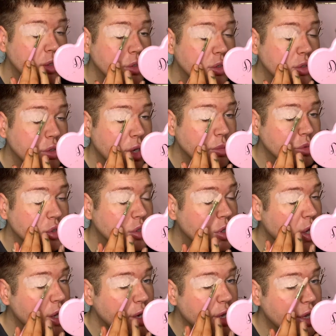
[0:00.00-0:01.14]
So I'm just
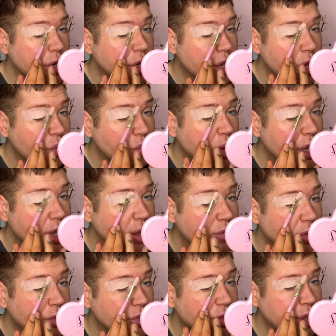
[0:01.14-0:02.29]
going in
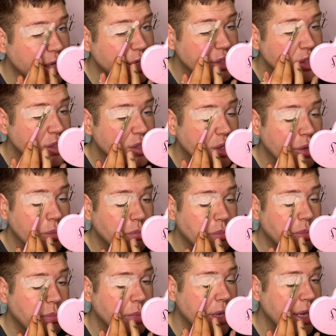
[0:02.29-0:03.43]
with this
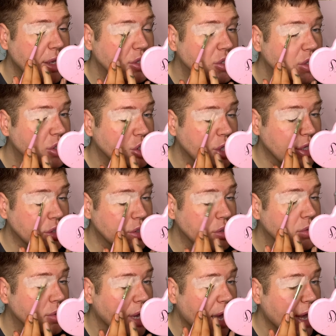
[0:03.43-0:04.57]
base shade
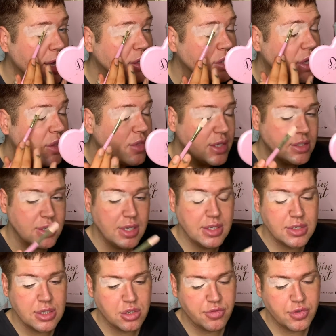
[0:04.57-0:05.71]
2 guys, and this is
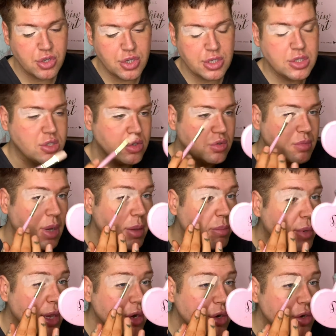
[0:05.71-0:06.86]
a diverted to my
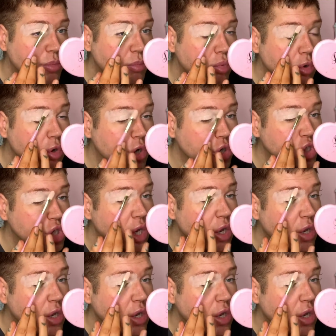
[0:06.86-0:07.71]
blend brush.